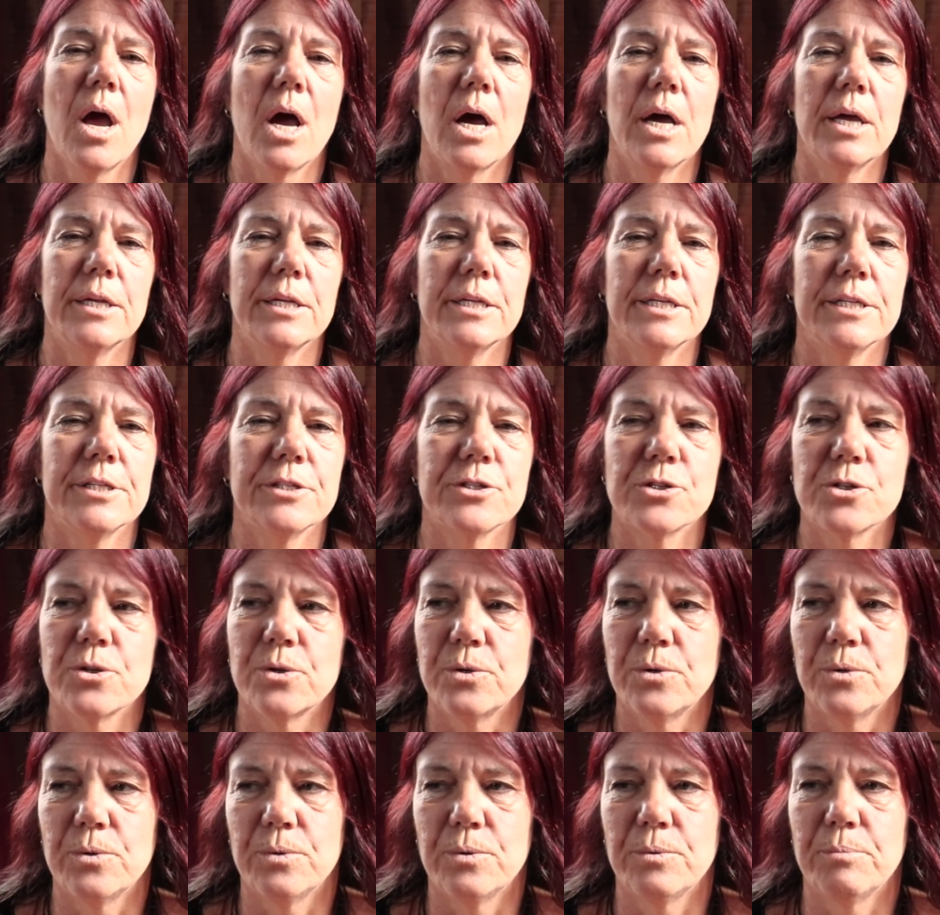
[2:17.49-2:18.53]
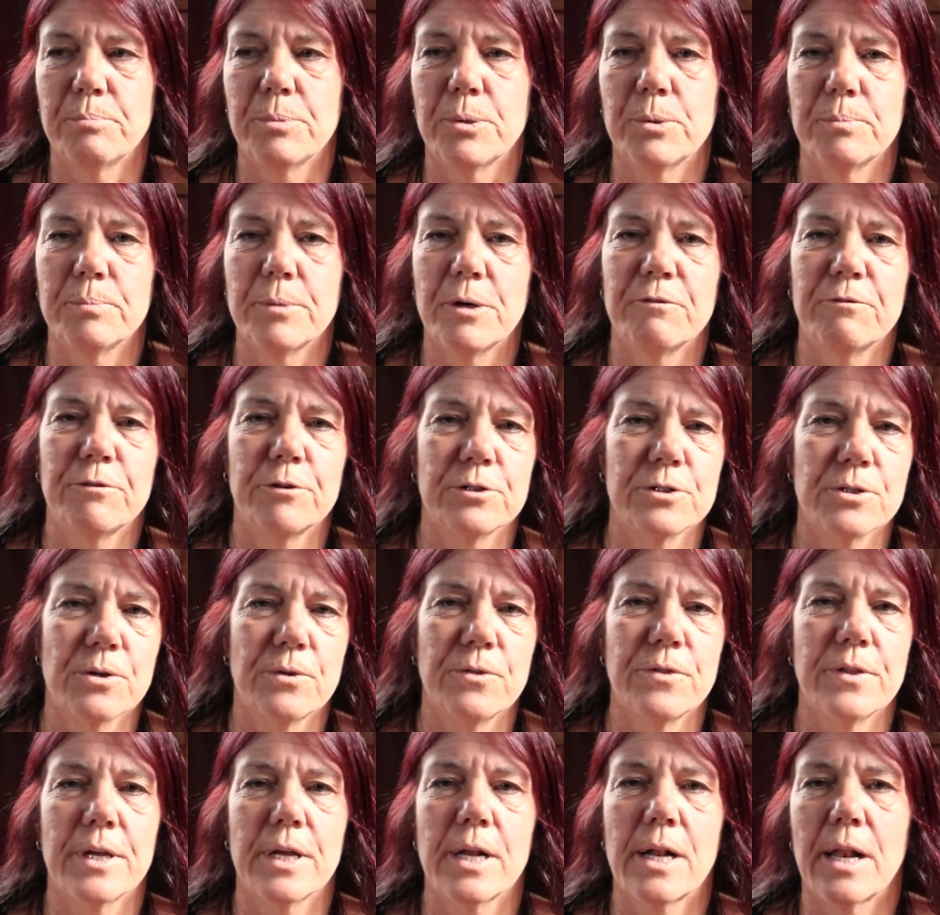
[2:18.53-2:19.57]
I need to put my foot
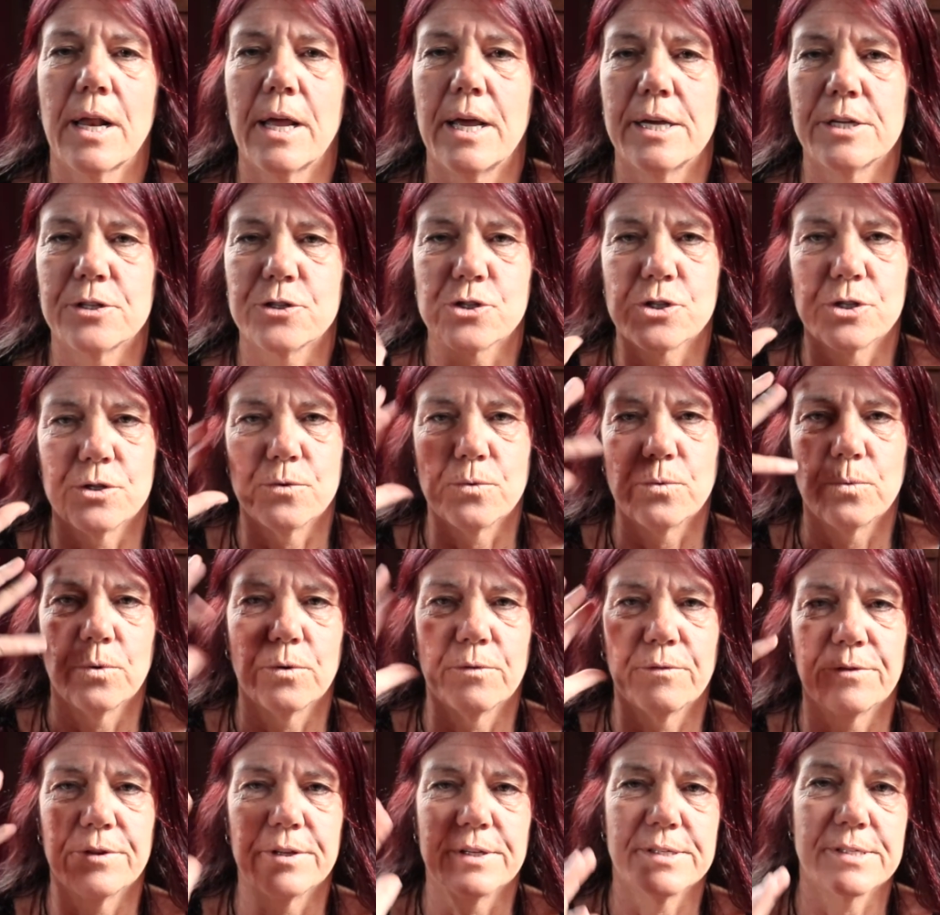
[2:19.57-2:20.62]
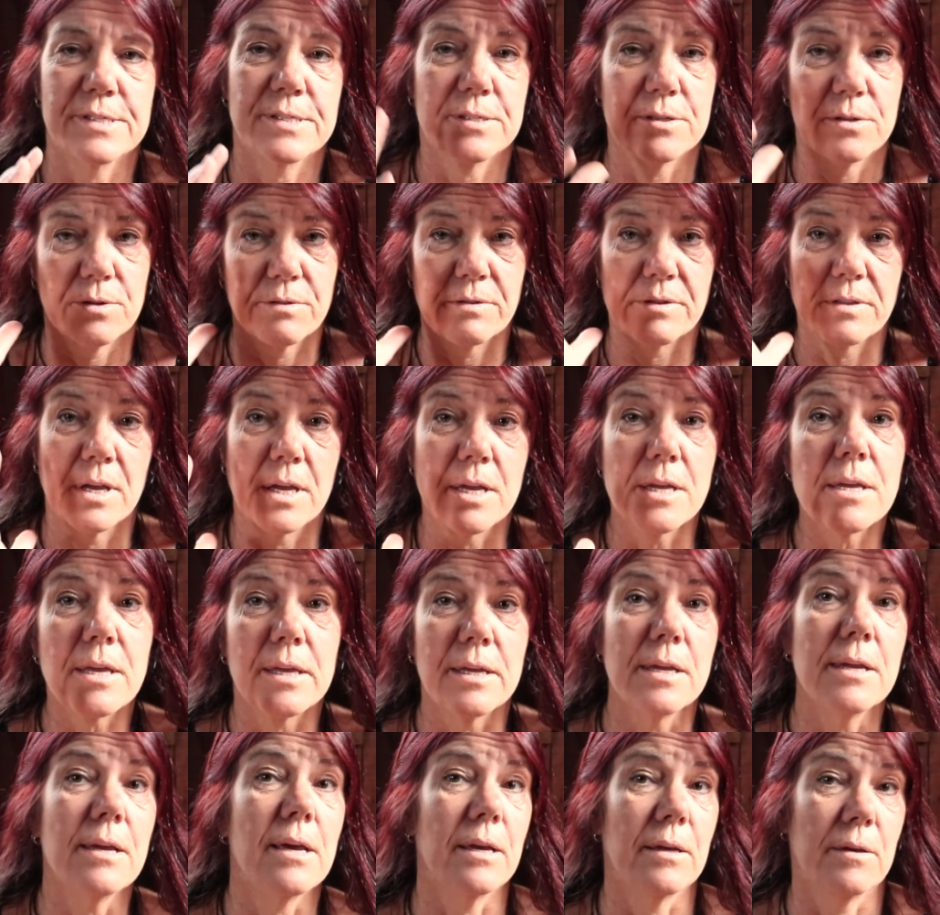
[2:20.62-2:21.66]
on the clutch and all of this. You're
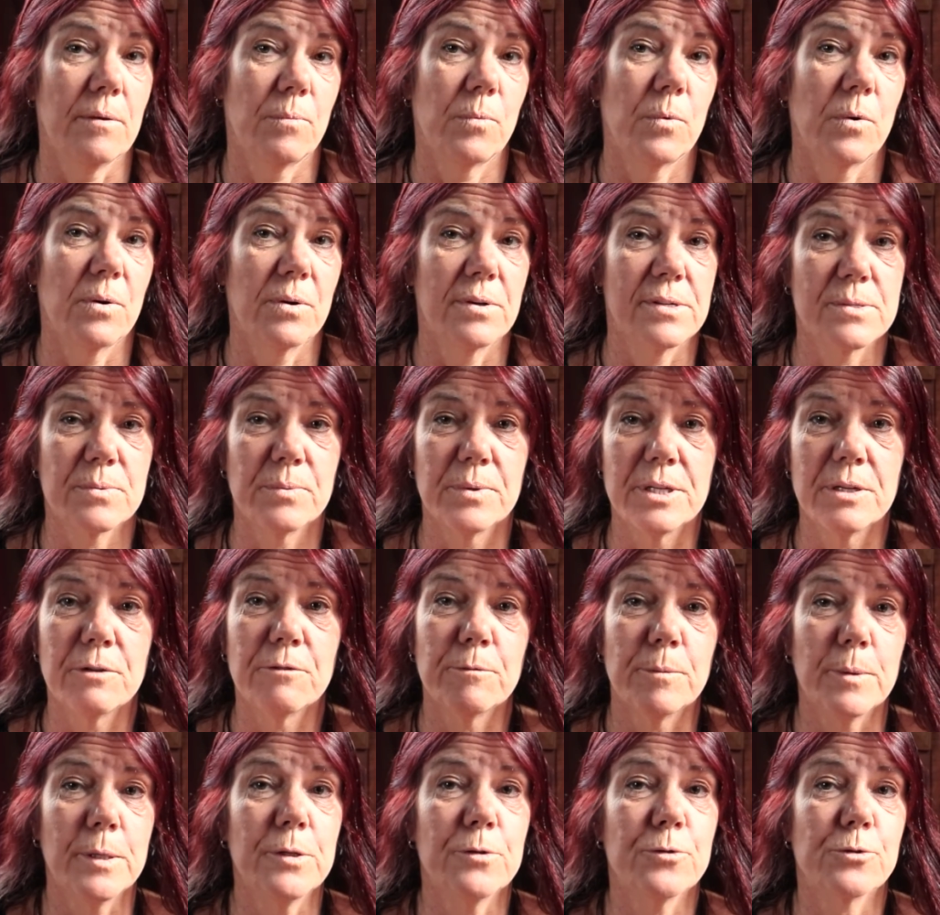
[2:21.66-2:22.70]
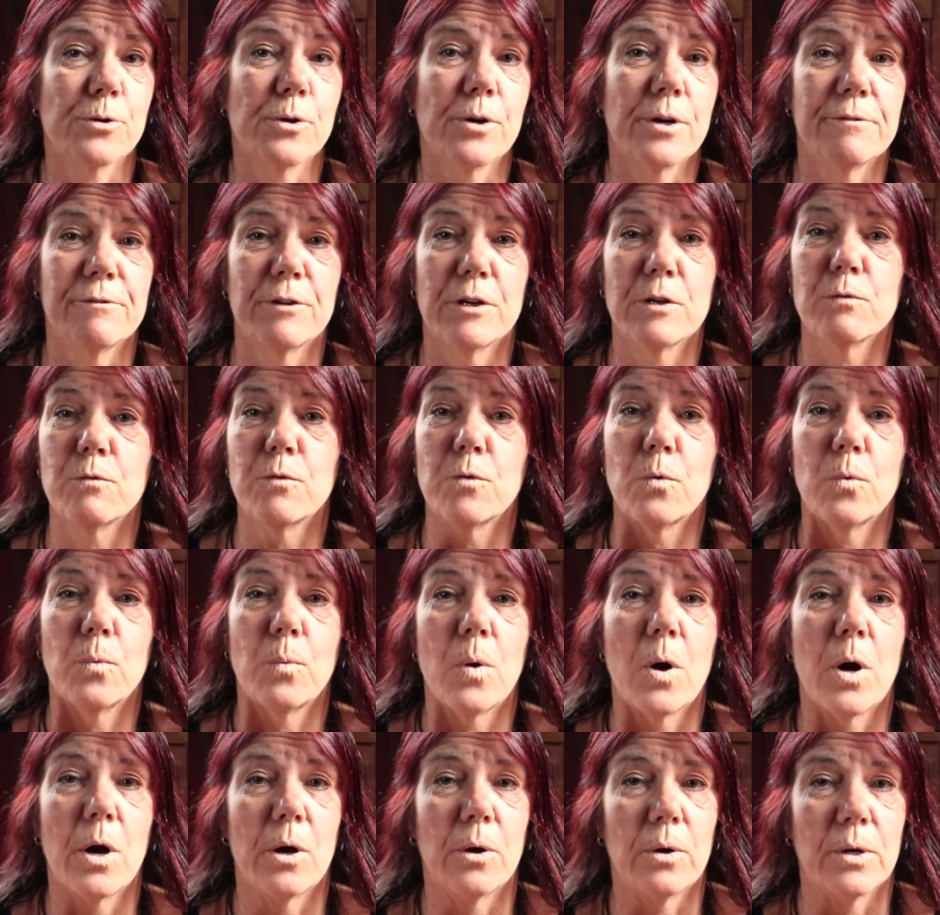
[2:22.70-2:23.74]
thinking it. Whereas when you've been driving for a
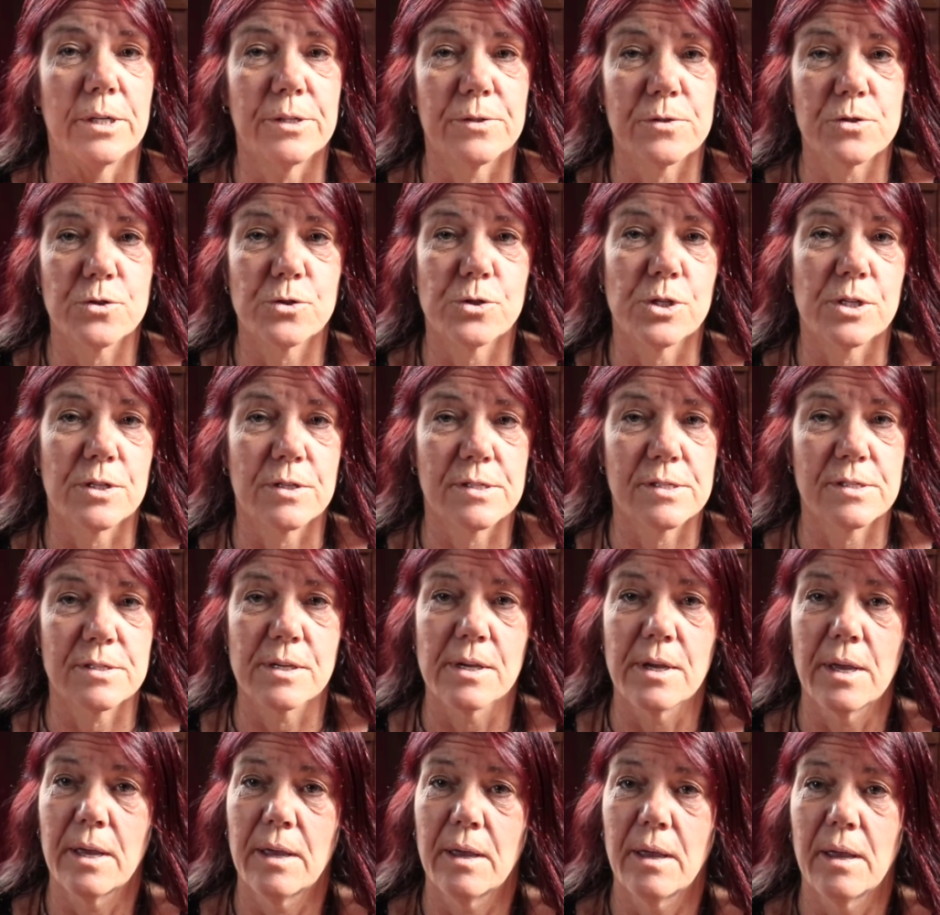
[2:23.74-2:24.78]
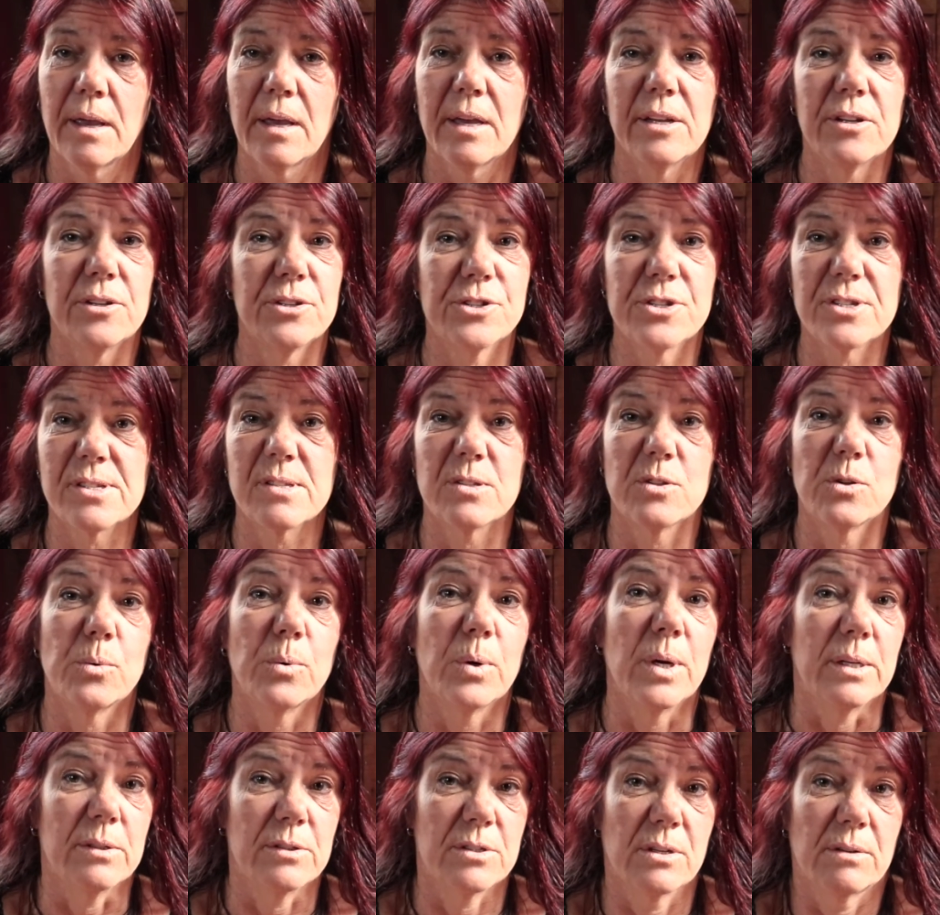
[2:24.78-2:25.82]
while, it's just, you just do
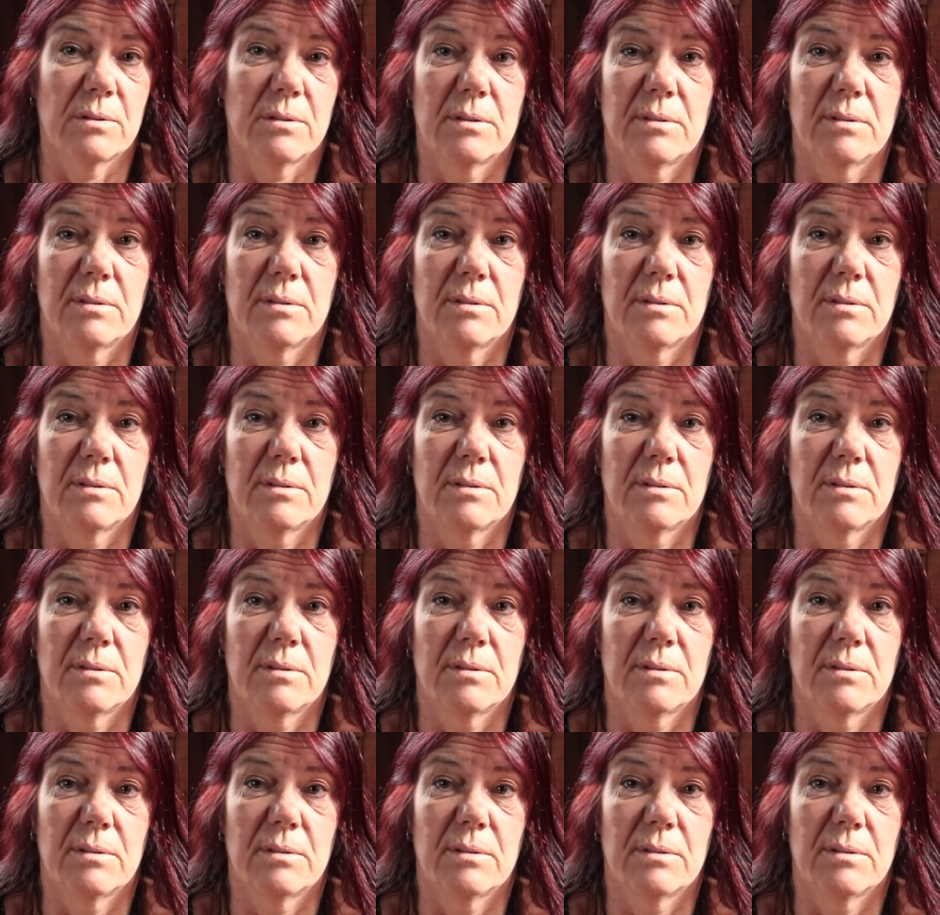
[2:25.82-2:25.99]
it.